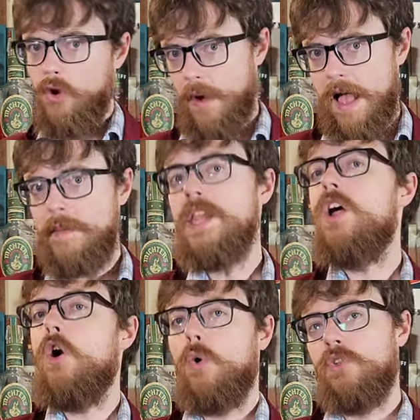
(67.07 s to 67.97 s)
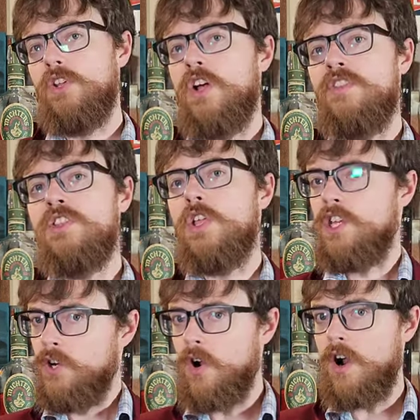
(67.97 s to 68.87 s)
Grab it, hold it on
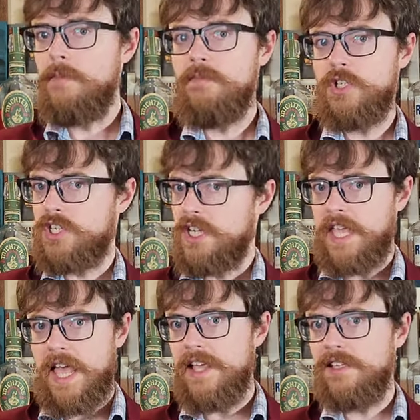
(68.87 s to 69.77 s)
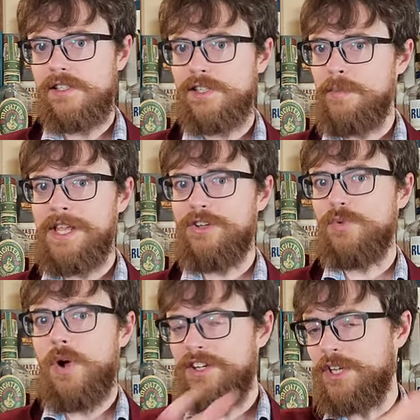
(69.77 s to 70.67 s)
in your arm, just in case somebody
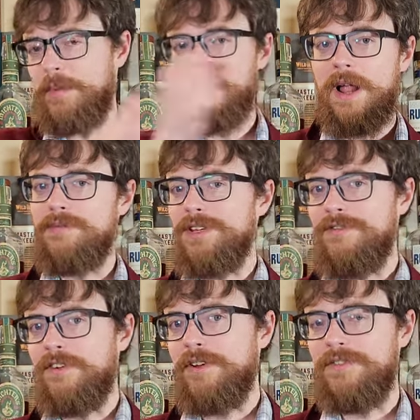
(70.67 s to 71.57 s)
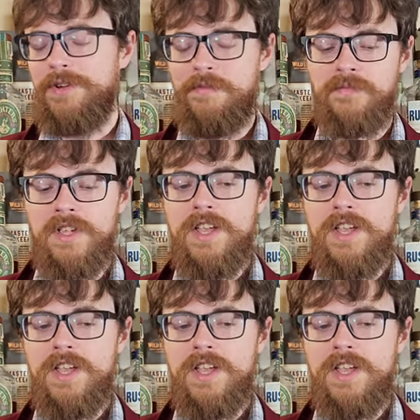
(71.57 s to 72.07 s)
else walks up and grabs it in front of you,